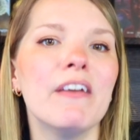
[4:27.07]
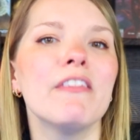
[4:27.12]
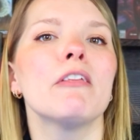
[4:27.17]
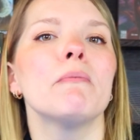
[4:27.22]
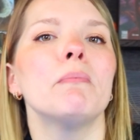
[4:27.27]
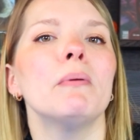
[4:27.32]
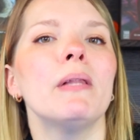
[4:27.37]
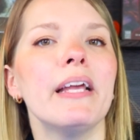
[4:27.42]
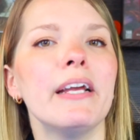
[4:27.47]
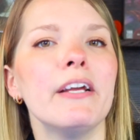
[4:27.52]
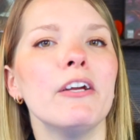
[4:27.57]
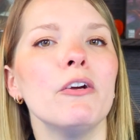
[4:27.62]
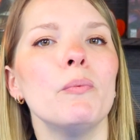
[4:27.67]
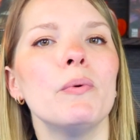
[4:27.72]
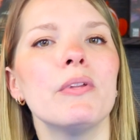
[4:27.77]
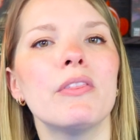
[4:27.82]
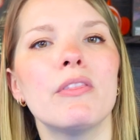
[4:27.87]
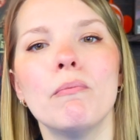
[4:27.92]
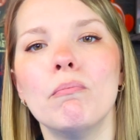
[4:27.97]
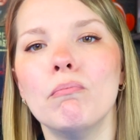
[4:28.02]
The player
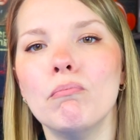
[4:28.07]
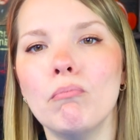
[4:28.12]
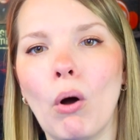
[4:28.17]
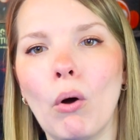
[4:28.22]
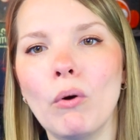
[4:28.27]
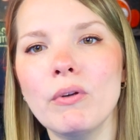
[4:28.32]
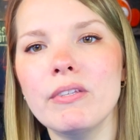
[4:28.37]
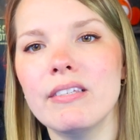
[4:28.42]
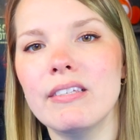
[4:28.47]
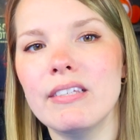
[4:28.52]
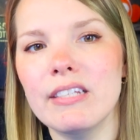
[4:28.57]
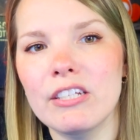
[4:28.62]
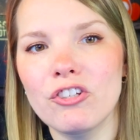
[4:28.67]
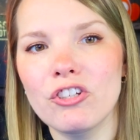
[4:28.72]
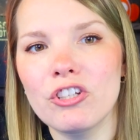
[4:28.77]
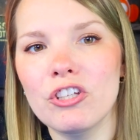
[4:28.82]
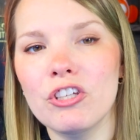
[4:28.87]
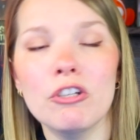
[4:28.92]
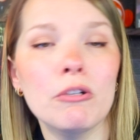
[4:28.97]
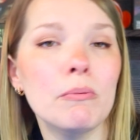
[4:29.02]
with the most
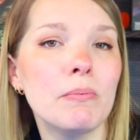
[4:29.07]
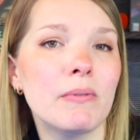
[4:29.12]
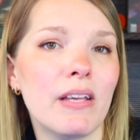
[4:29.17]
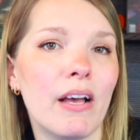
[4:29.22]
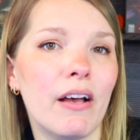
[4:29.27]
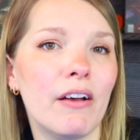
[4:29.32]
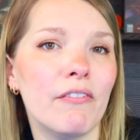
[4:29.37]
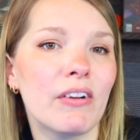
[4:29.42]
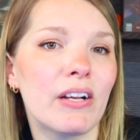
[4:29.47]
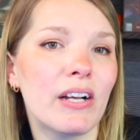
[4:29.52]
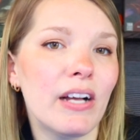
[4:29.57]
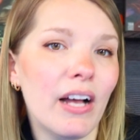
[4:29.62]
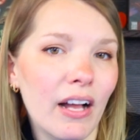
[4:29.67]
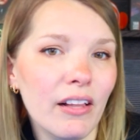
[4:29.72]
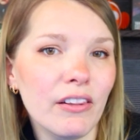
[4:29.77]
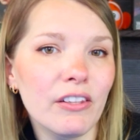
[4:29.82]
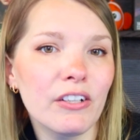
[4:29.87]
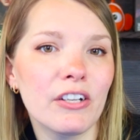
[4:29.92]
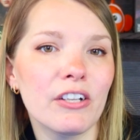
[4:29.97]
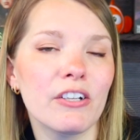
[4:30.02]
dish cubes of a
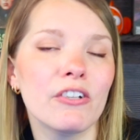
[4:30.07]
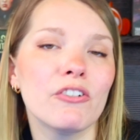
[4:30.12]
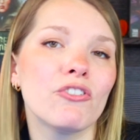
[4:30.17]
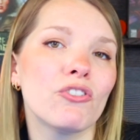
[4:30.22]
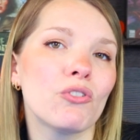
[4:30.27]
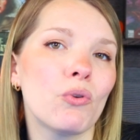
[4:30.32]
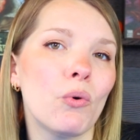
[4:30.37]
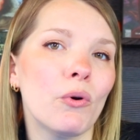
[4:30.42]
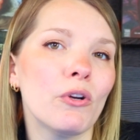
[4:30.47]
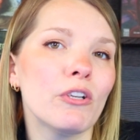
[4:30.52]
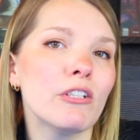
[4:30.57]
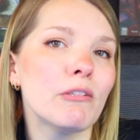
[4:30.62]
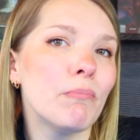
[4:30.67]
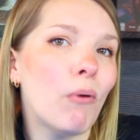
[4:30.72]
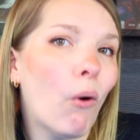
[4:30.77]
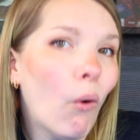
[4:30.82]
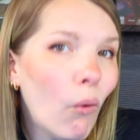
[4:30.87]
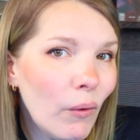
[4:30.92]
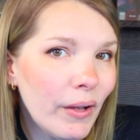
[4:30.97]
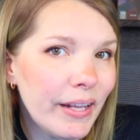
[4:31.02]
color scores
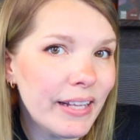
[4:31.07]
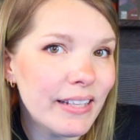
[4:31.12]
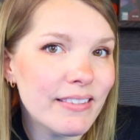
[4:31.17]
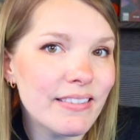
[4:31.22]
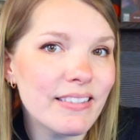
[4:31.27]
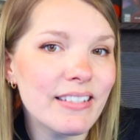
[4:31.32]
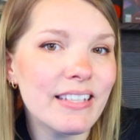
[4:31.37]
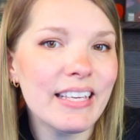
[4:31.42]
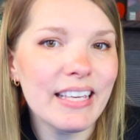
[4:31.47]
points